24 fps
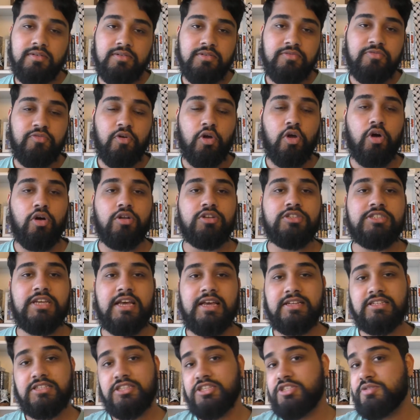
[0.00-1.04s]
For
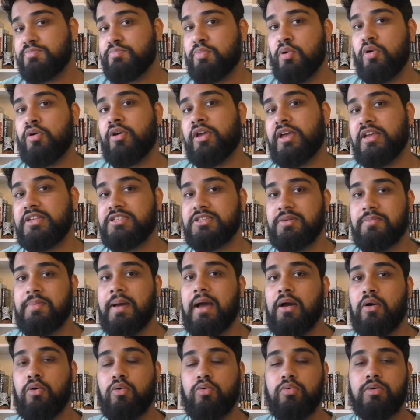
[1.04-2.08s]
context, this book is
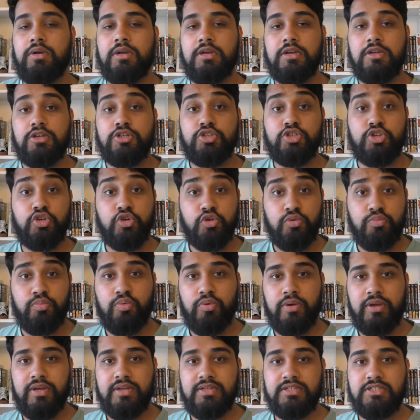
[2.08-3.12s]
about two
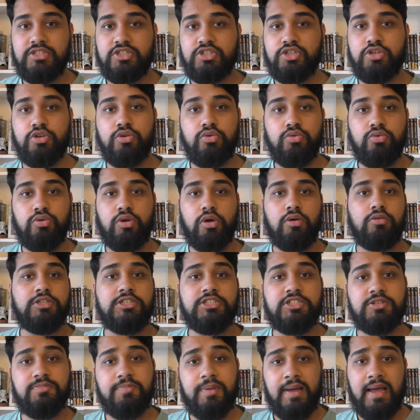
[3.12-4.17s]
priests who go to
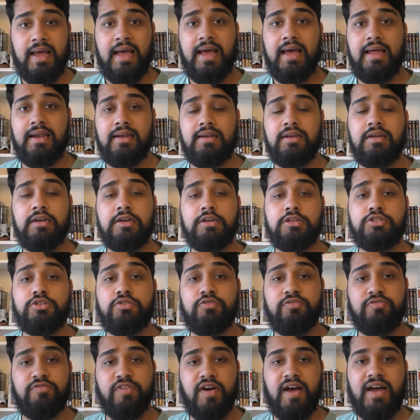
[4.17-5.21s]
Japan to
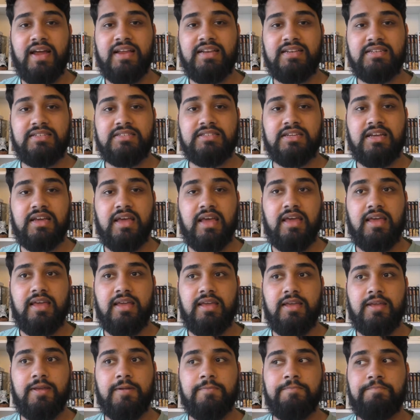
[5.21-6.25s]
find
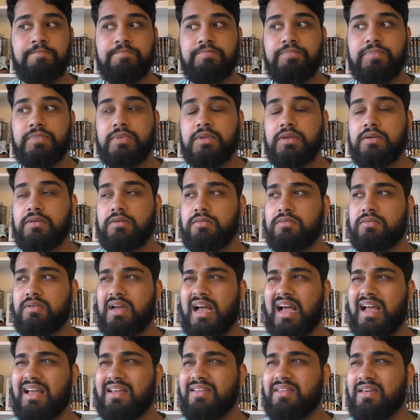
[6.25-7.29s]
a
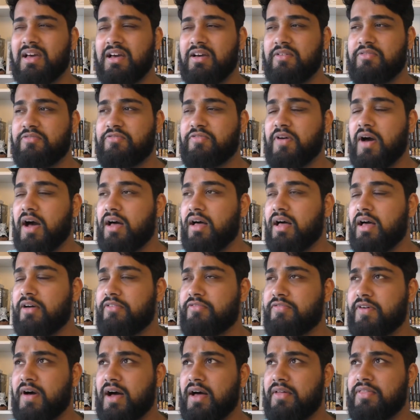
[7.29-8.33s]

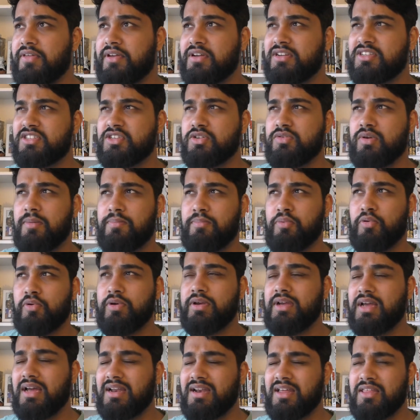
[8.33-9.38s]
father, so
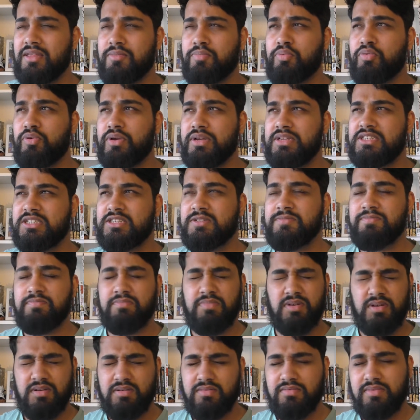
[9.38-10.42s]
another priest,
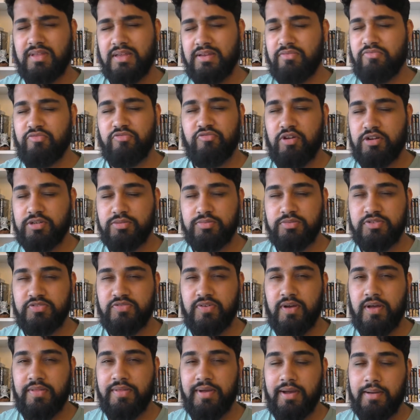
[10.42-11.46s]
but they refer to him as
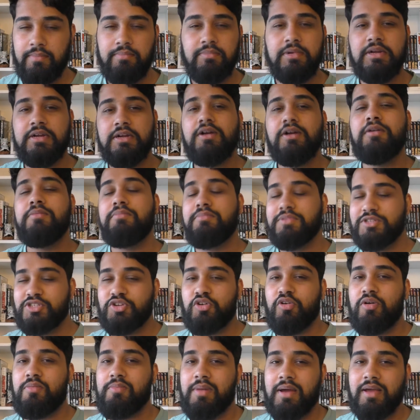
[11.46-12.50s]
father. I'm
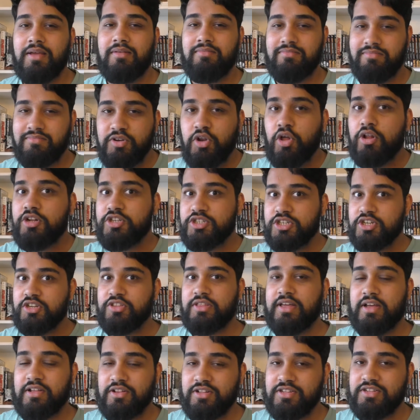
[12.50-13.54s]
sorry, my knowledge
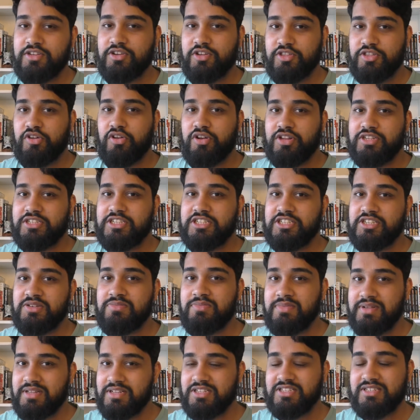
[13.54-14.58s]
of Catholicism
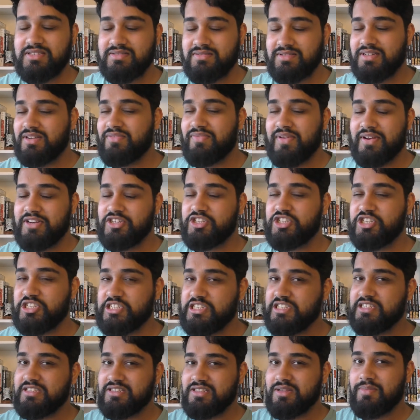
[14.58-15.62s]
and its conventions
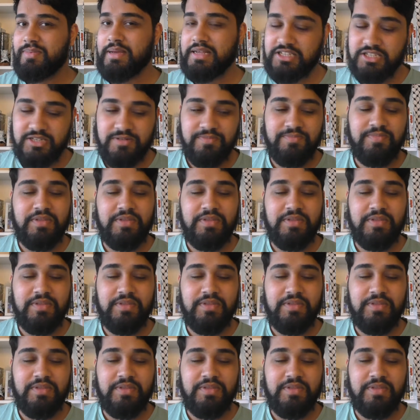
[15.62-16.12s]
isn't the best.